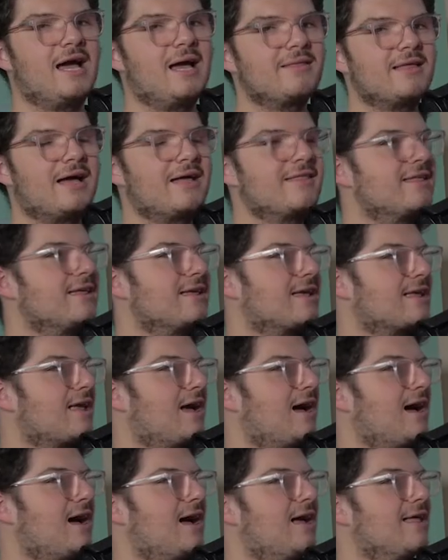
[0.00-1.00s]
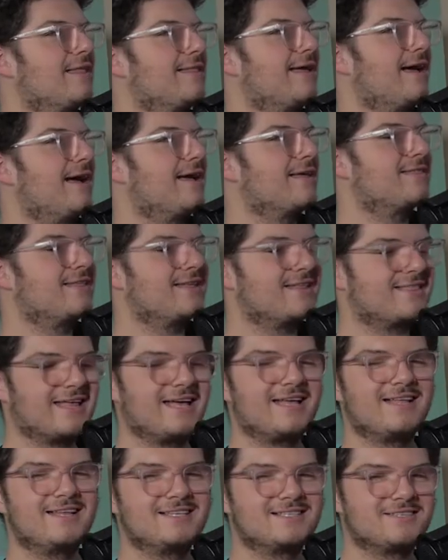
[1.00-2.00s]
I, I think I think
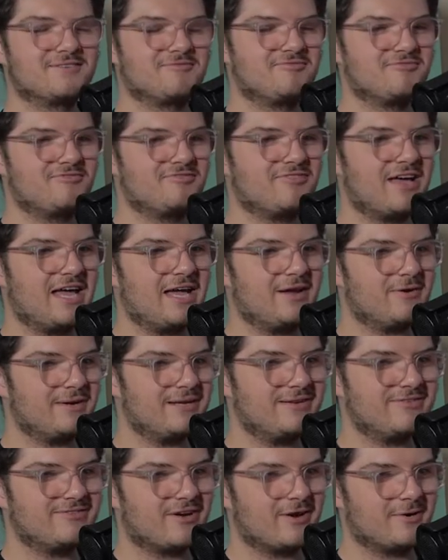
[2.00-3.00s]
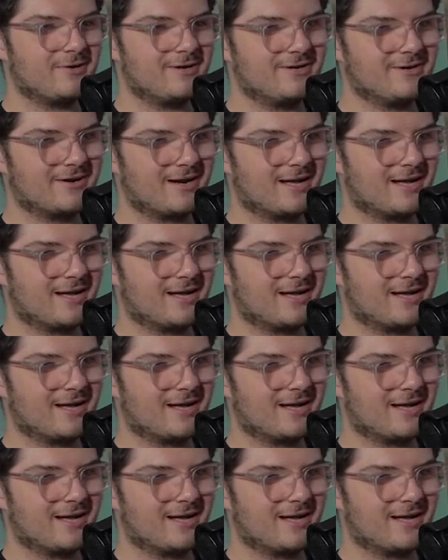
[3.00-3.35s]
that is a very, very good